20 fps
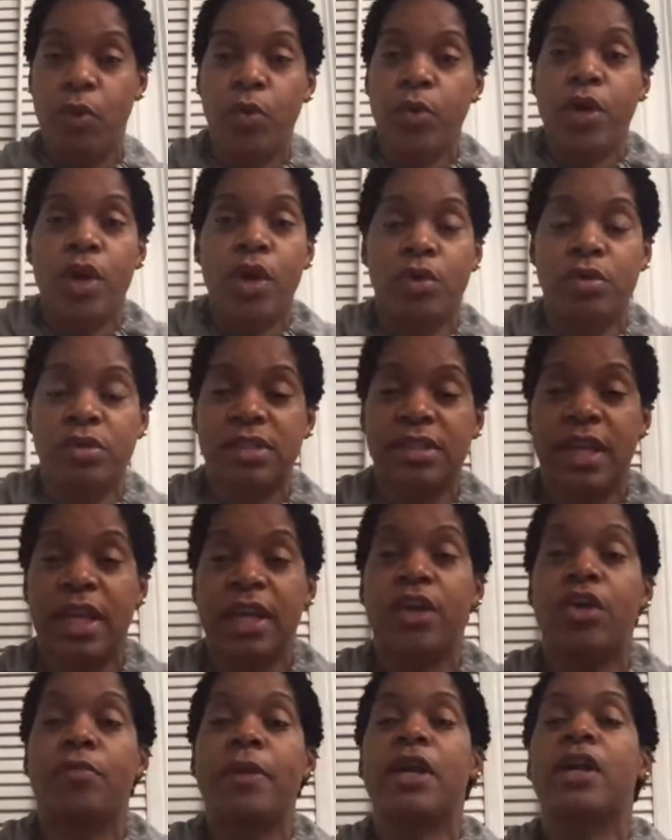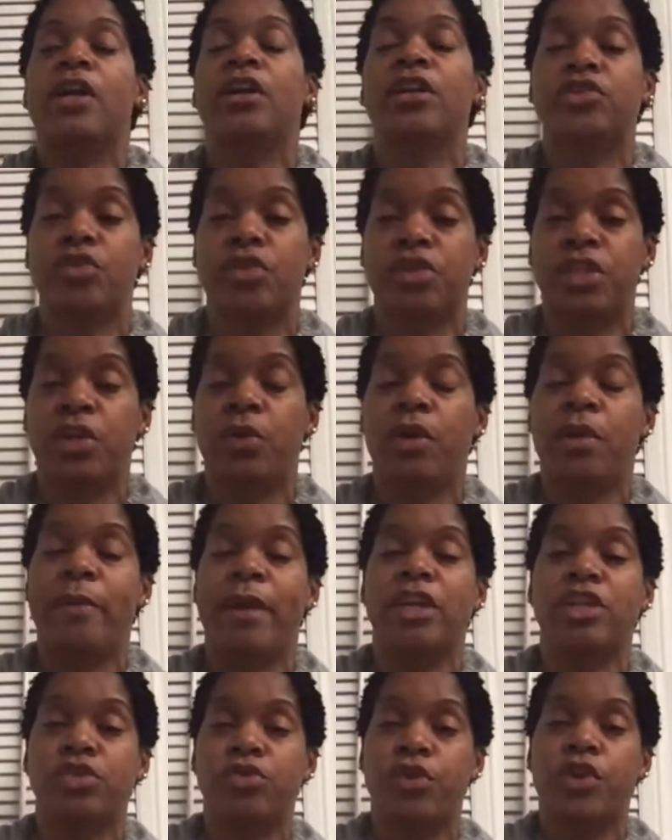Who knows? It could be cultural, so you want
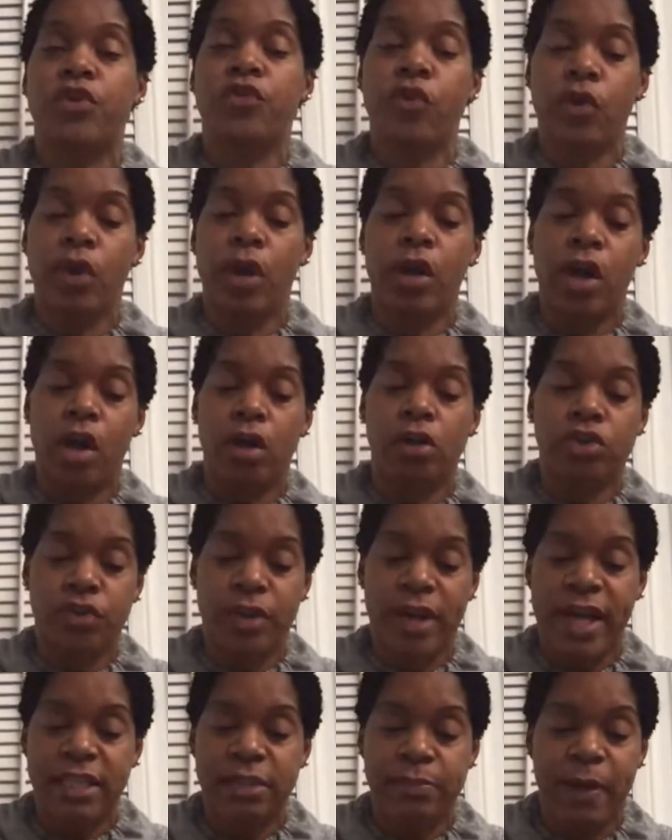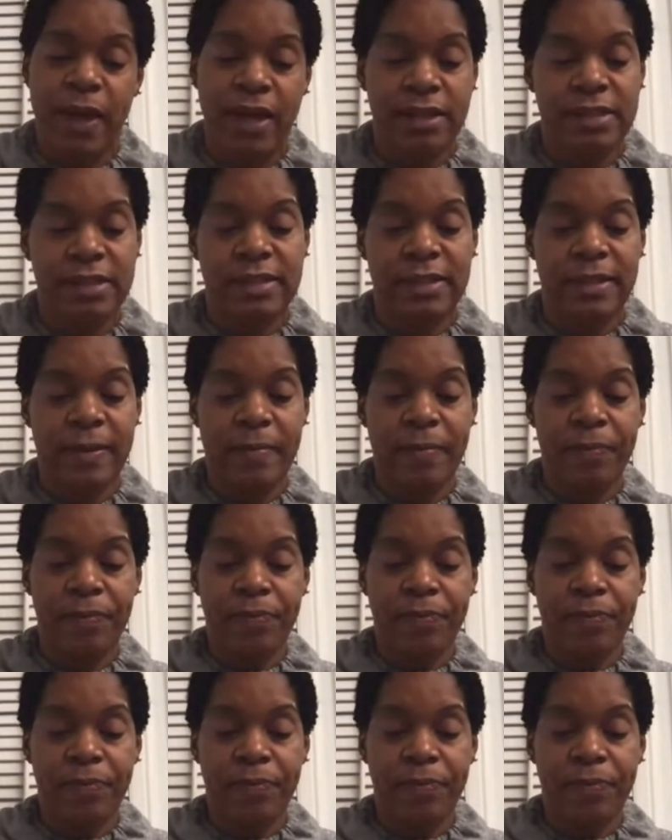to make sure you rule out cultural aspects.